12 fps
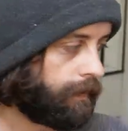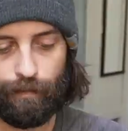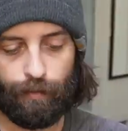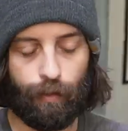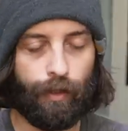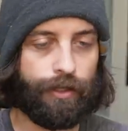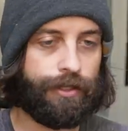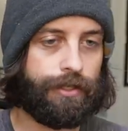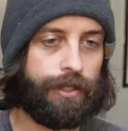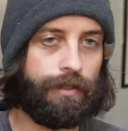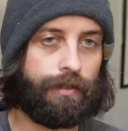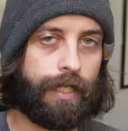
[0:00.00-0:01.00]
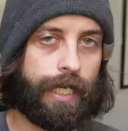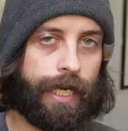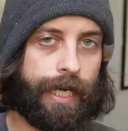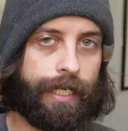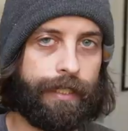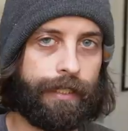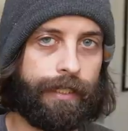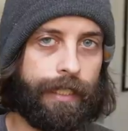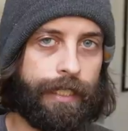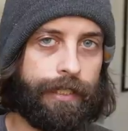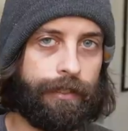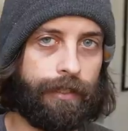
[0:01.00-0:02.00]
But once you kind of
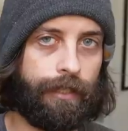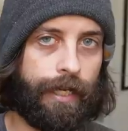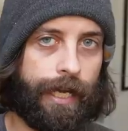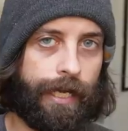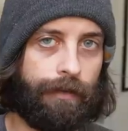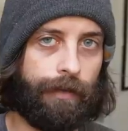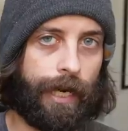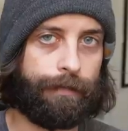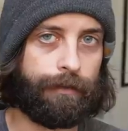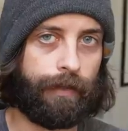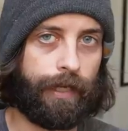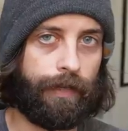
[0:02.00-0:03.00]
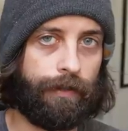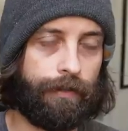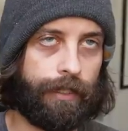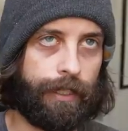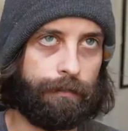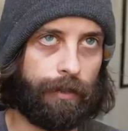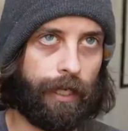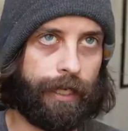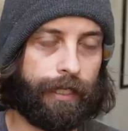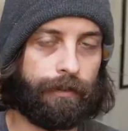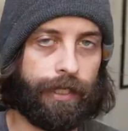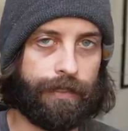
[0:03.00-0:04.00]
get your head wrapped around the broad
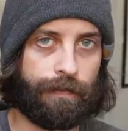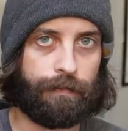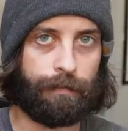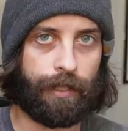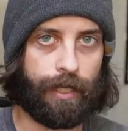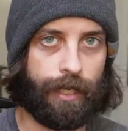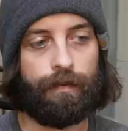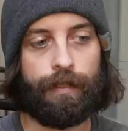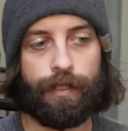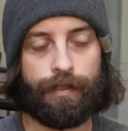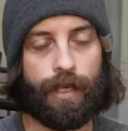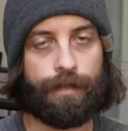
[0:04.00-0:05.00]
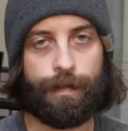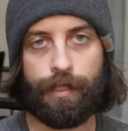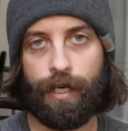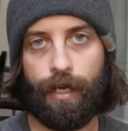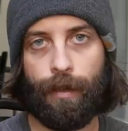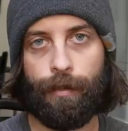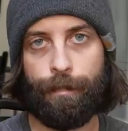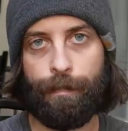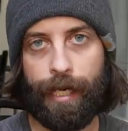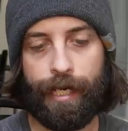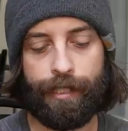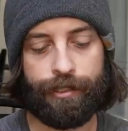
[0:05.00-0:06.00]
outlines of the plot, it does become a
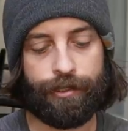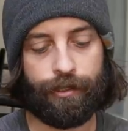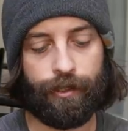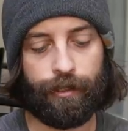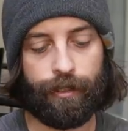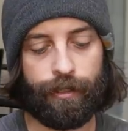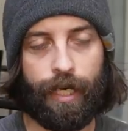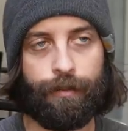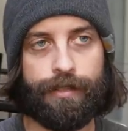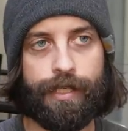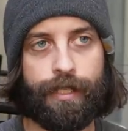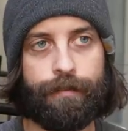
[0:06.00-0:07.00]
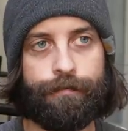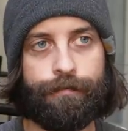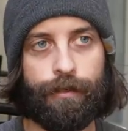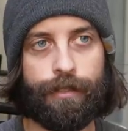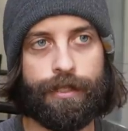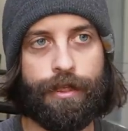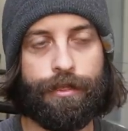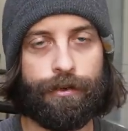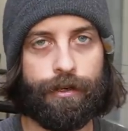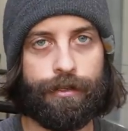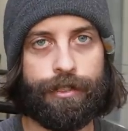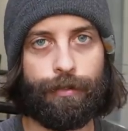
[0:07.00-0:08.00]
page-turner. I would say the first
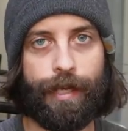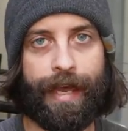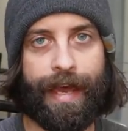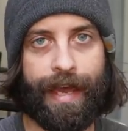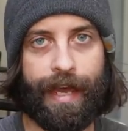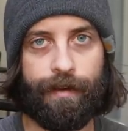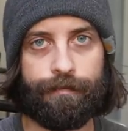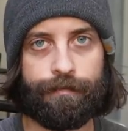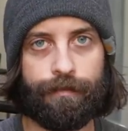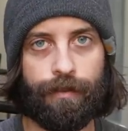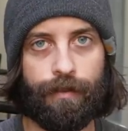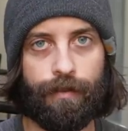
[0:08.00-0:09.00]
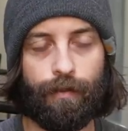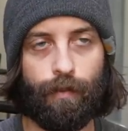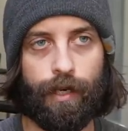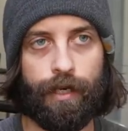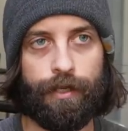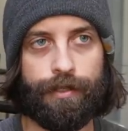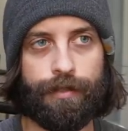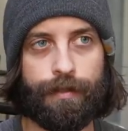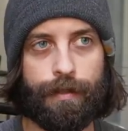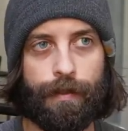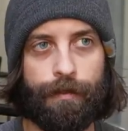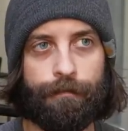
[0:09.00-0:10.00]
third to a half was
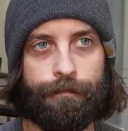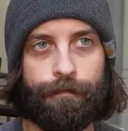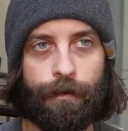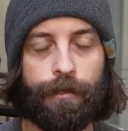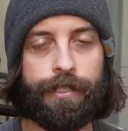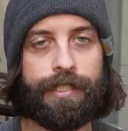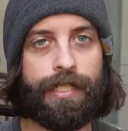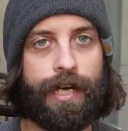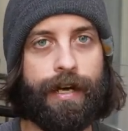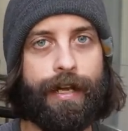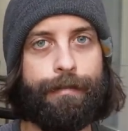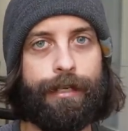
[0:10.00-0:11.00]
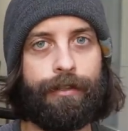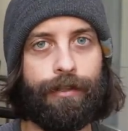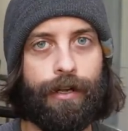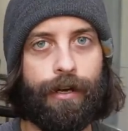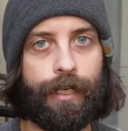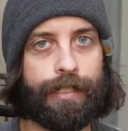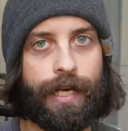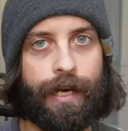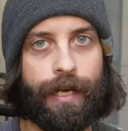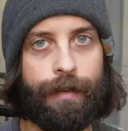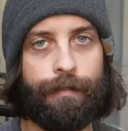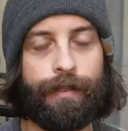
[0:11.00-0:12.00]
the first time in a long
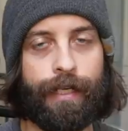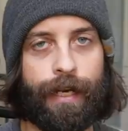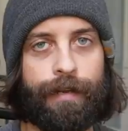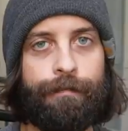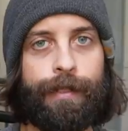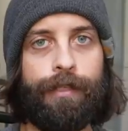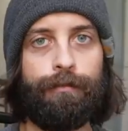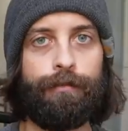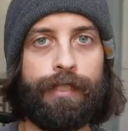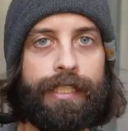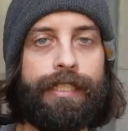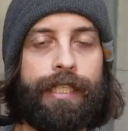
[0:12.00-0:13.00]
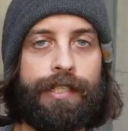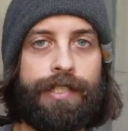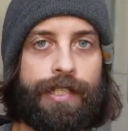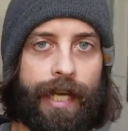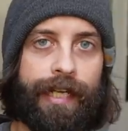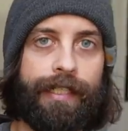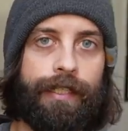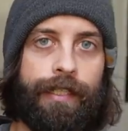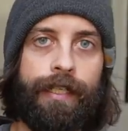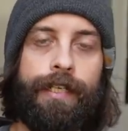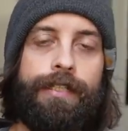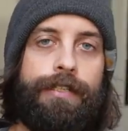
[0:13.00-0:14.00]
time that I have been really excited
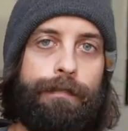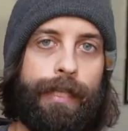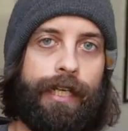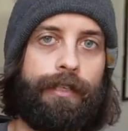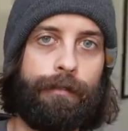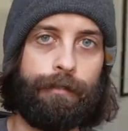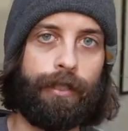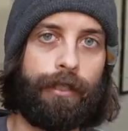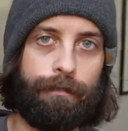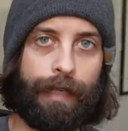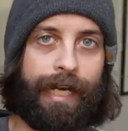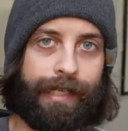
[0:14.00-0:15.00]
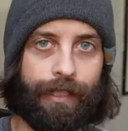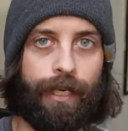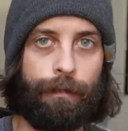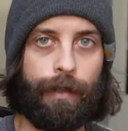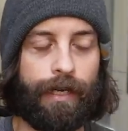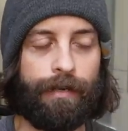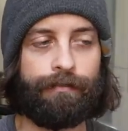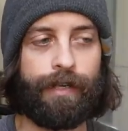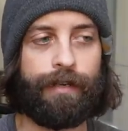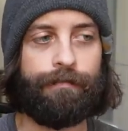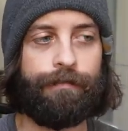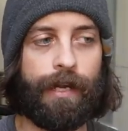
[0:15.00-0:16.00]
to pick a book back up. I've
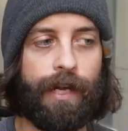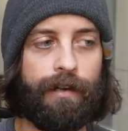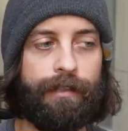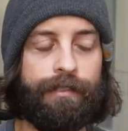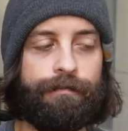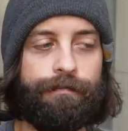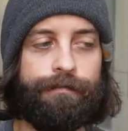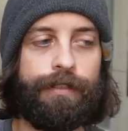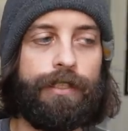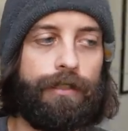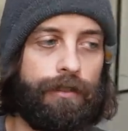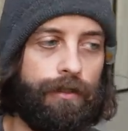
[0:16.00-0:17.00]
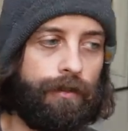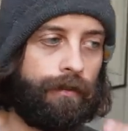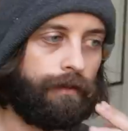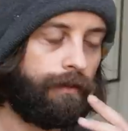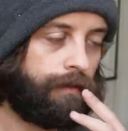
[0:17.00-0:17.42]
read very few